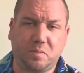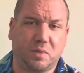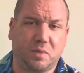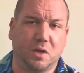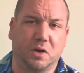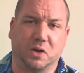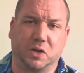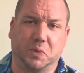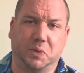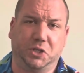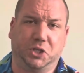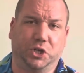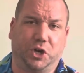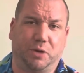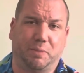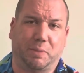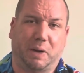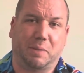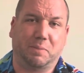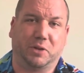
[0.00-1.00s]
I'm going to enjoy
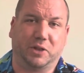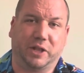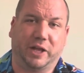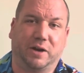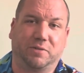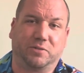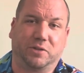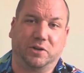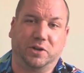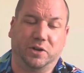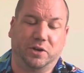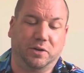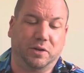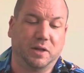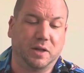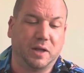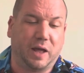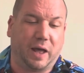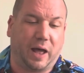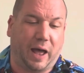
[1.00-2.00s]
my Monday afternoon
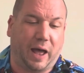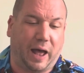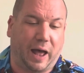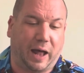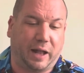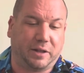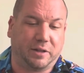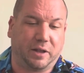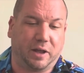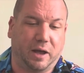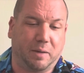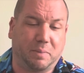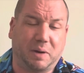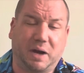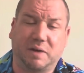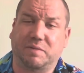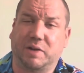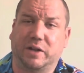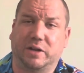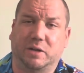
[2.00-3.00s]
and might
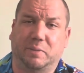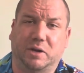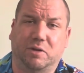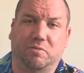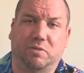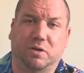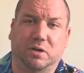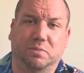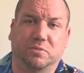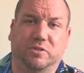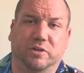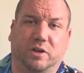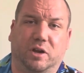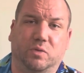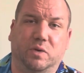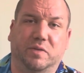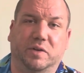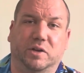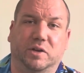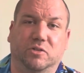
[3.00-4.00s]
have a little bit of rum to go
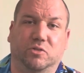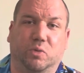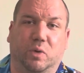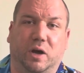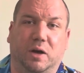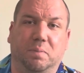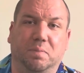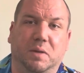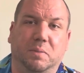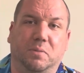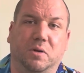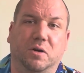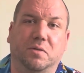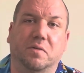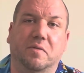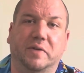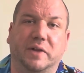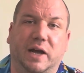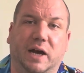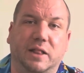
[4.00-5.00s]
with it as well. But other
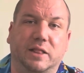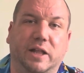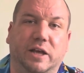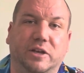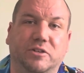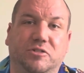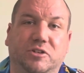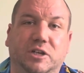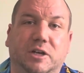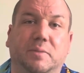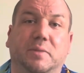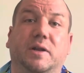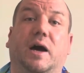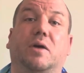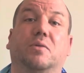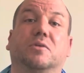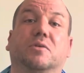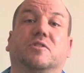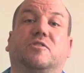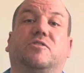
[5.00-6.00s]
than that, ladies and gentlemen, I
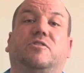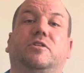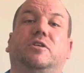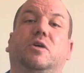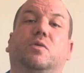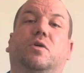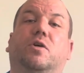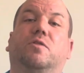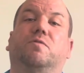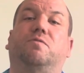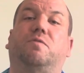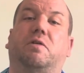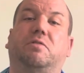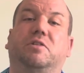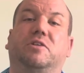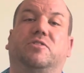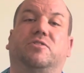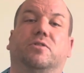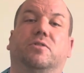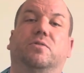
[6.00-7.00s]
will see you all very
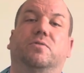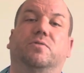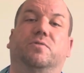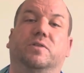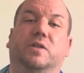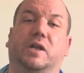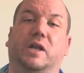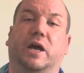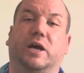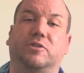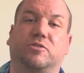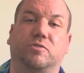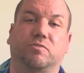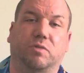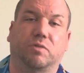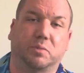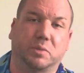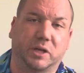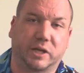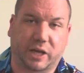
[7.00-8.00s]
soon for the next
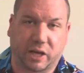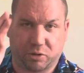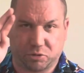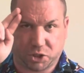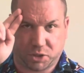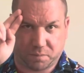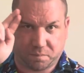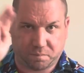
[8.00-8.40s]
Rum on the Couch.